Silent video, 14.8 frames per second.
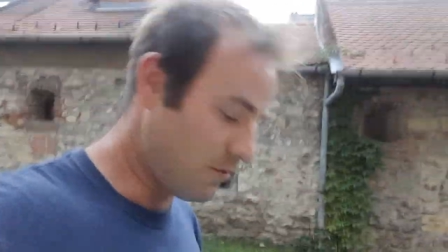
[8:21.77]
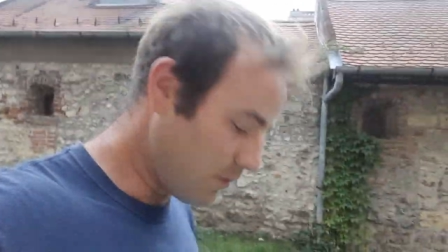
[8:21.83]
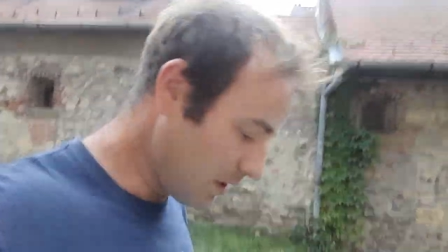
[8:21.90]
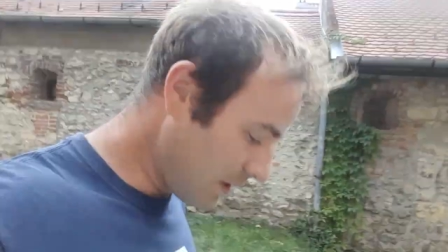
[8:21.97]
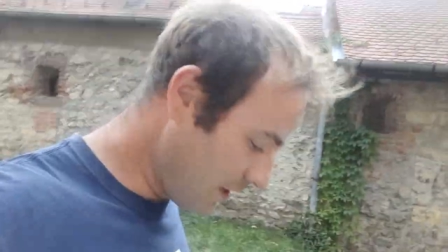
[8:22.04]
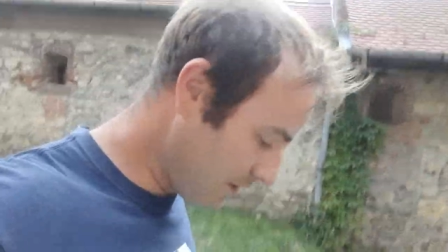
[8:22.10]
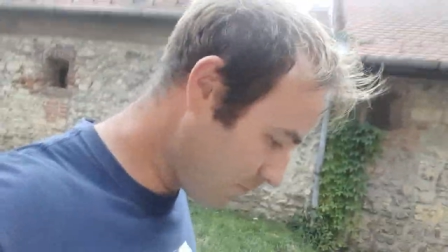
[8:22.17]
We're
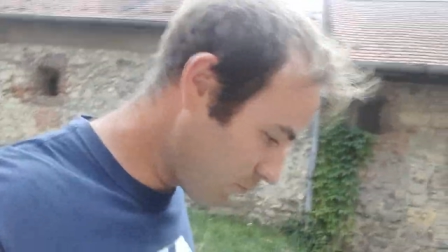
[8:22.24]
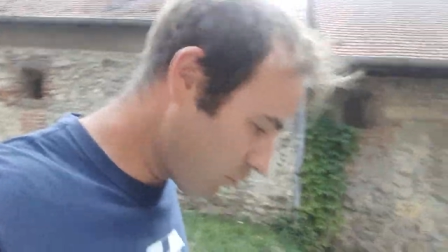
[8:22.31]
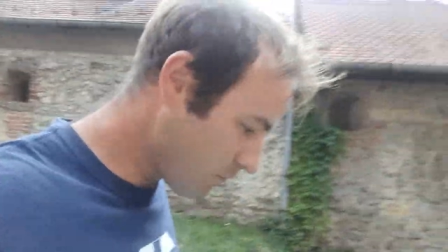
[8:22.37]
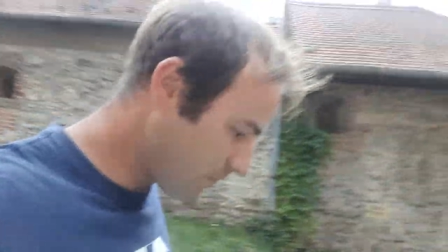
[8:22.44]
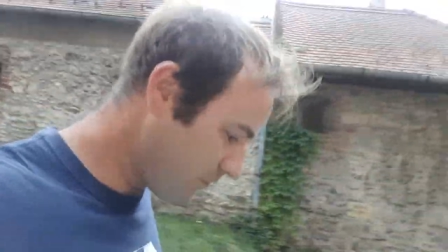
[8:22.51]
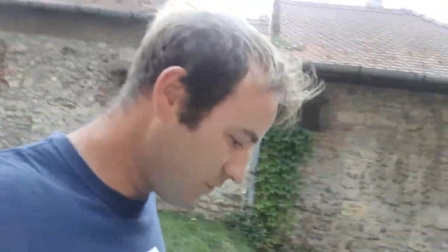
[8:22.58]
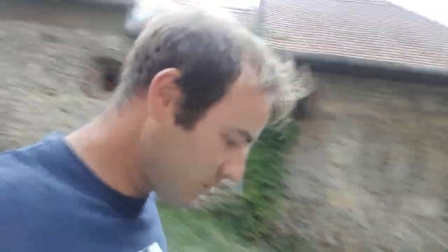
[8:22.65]
going to
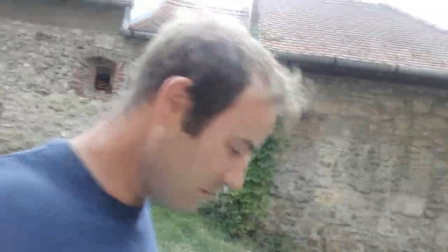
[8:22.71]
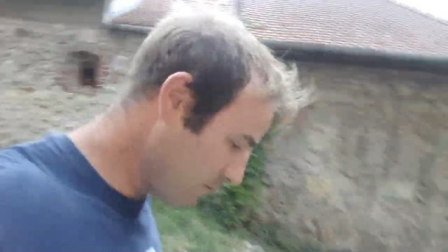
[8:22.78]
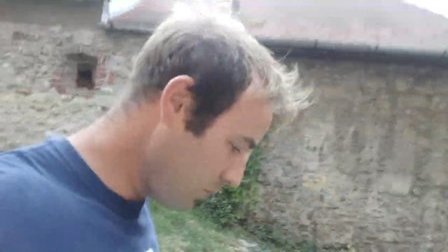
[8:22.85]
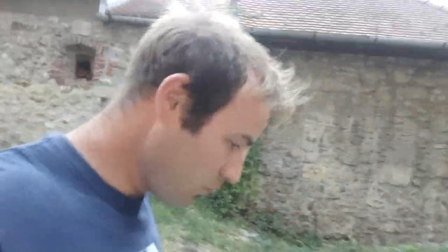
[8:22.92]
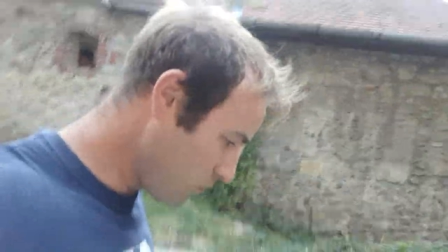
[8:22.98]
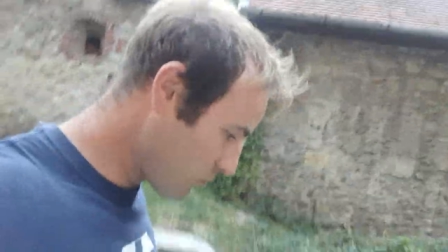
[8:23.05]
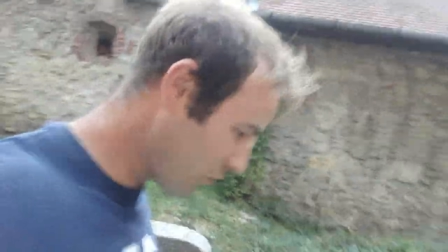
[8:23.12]
walk through some
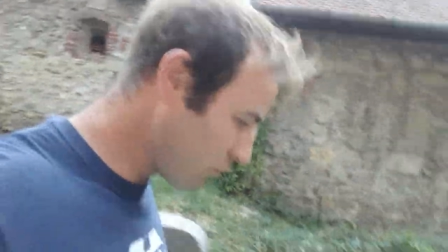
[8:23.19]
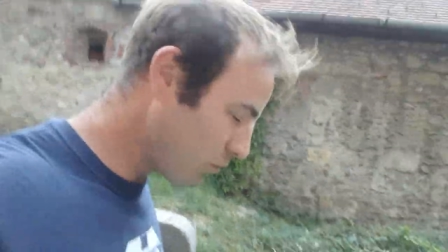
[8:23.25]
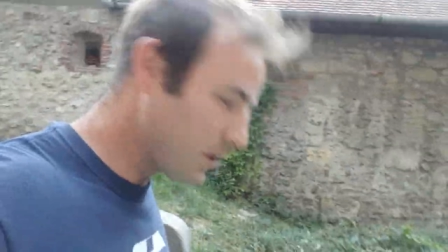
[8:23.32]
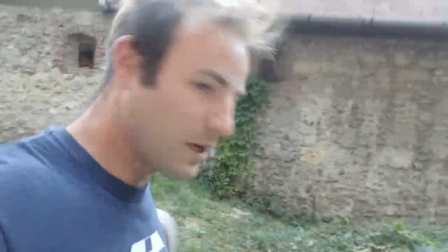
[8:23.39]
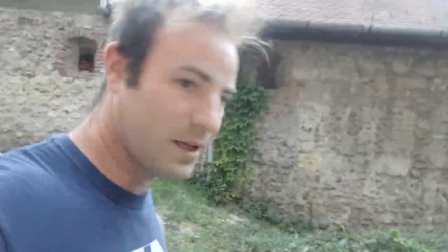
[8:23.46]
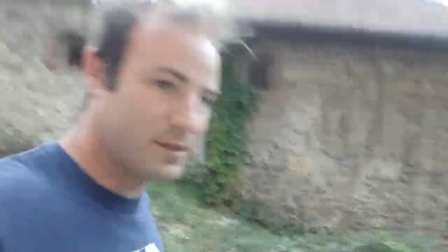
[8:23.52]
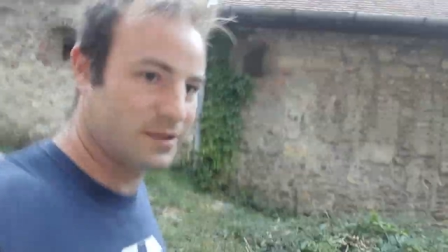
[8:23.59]
more
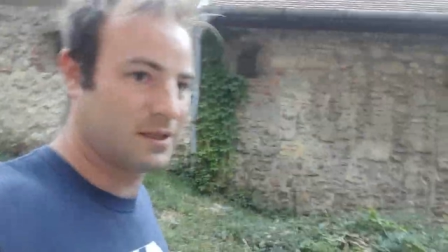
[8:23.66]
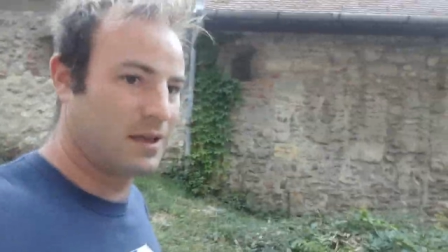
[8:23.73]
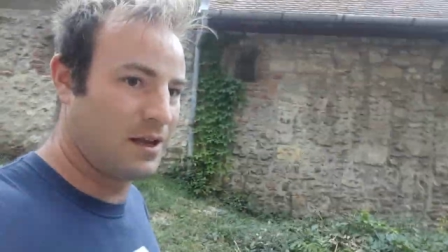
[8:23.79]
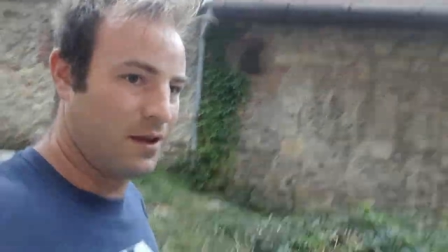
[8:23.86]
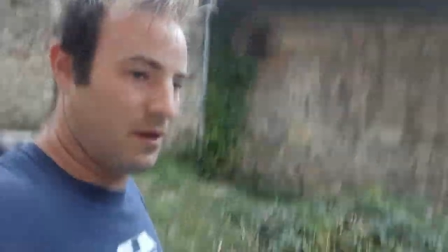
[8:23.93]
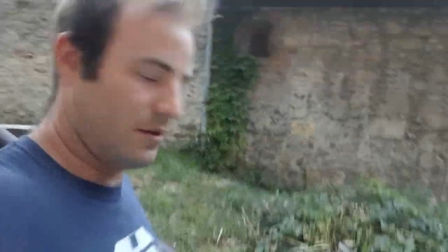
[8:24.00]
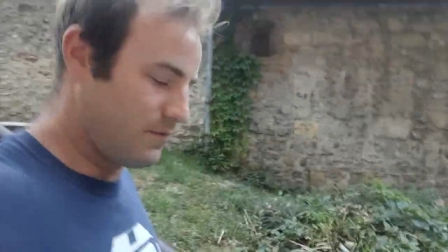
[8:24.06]
courtyards
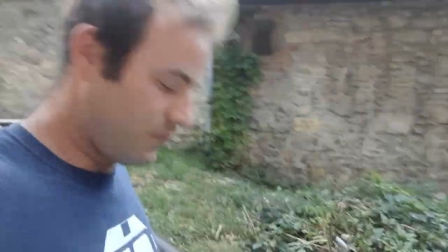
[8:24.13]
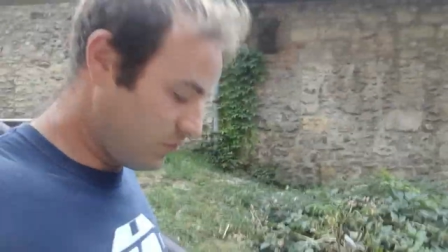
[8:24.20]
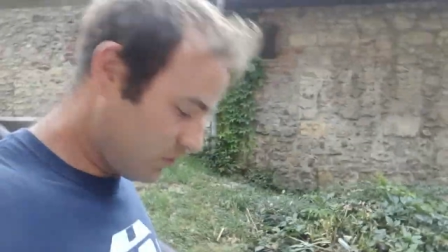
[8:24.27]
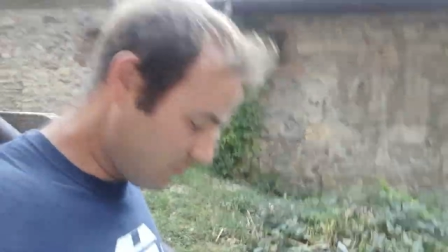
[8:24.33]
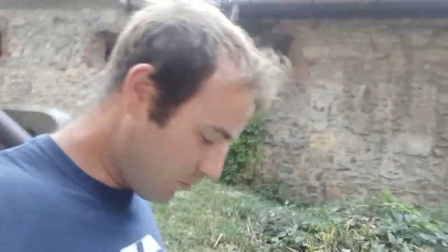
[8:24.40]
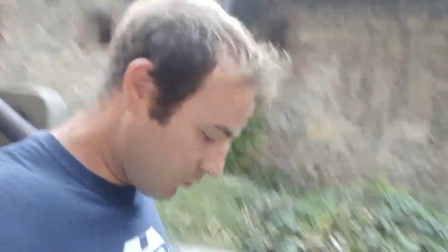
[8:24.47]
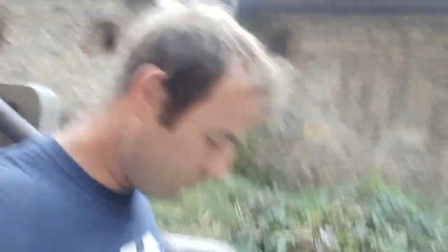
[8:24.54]
and through
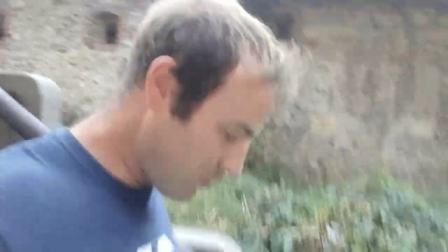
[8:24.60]
some odd